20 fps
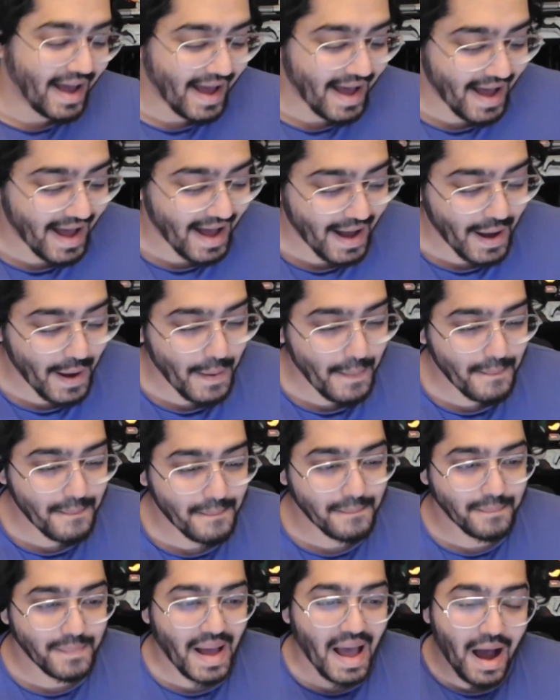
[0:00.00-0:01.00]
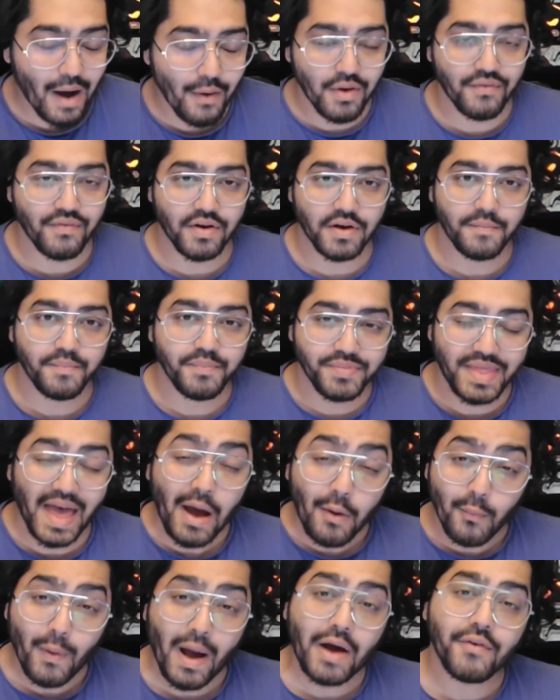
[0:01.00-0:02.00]
However,
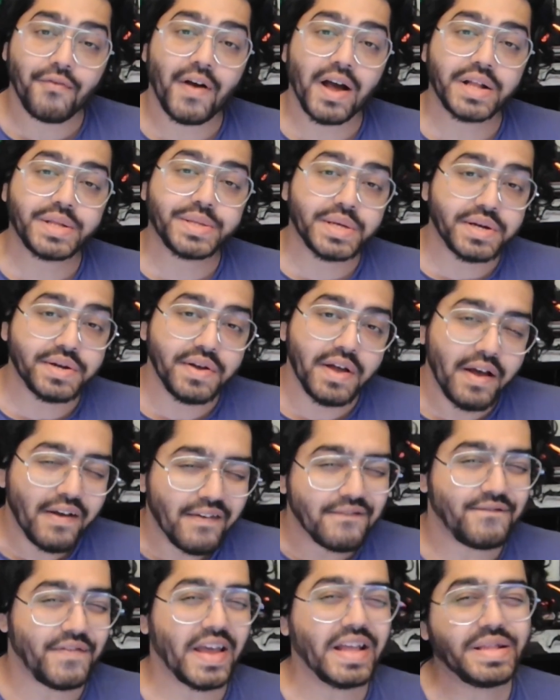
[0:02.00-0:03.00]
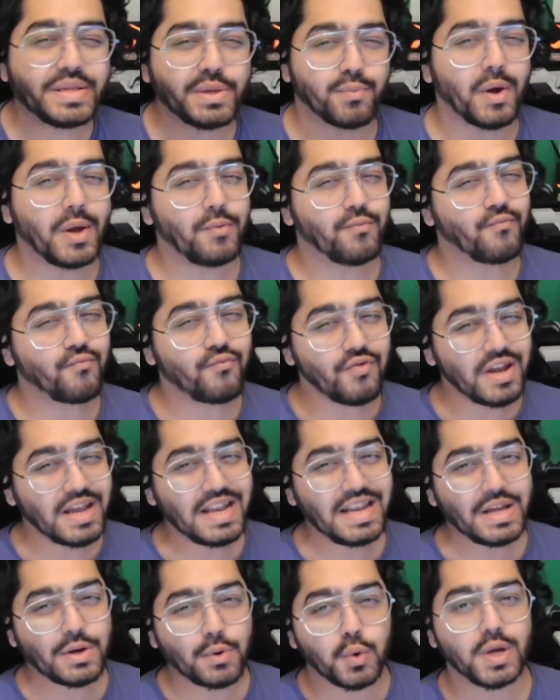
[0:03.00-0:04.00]
that wow factor fades away
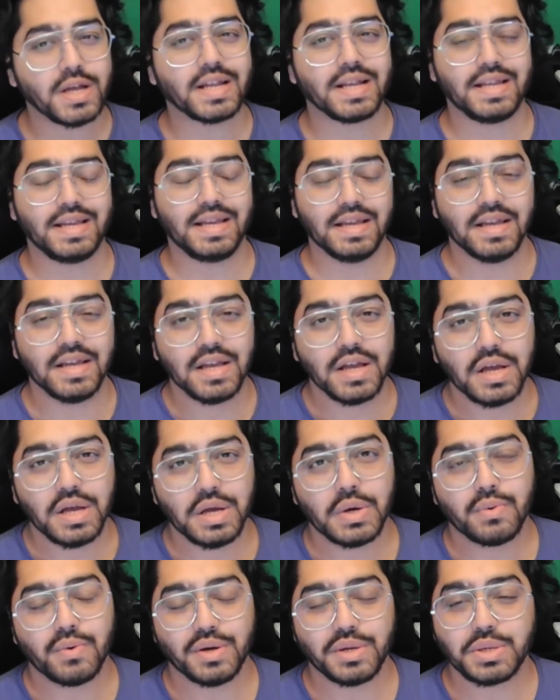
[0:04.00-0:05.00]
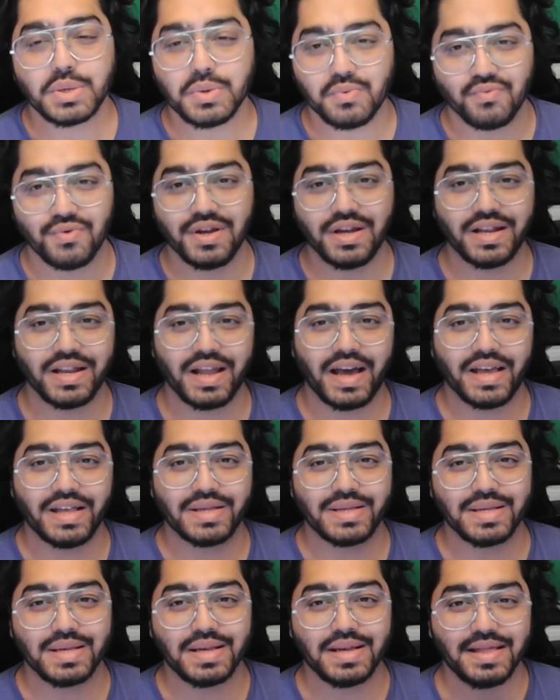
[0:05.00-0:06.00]
really quickly once you
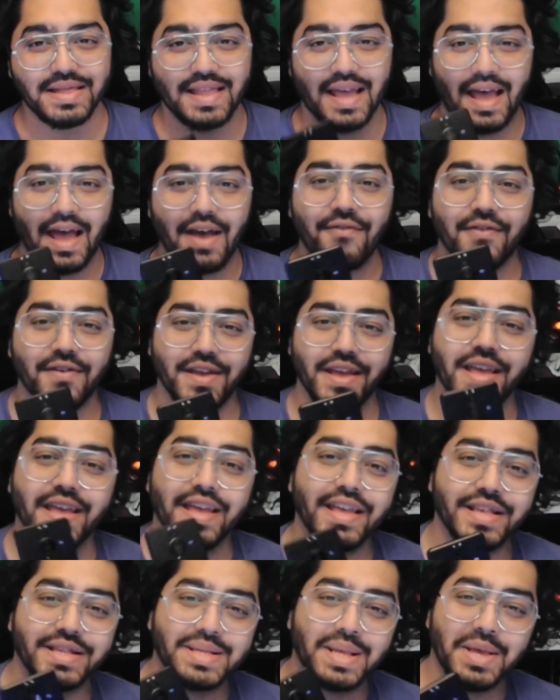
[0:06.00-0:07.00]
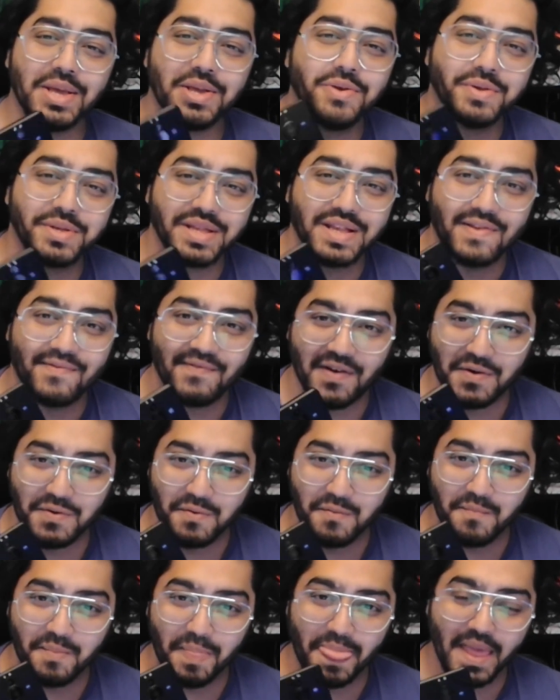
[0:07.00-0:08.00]
realize the effort it is to use this phone,
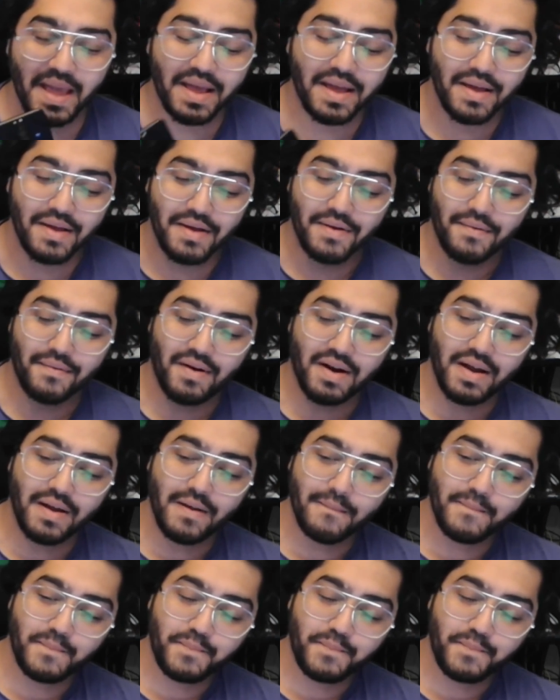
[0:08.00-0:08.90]
right?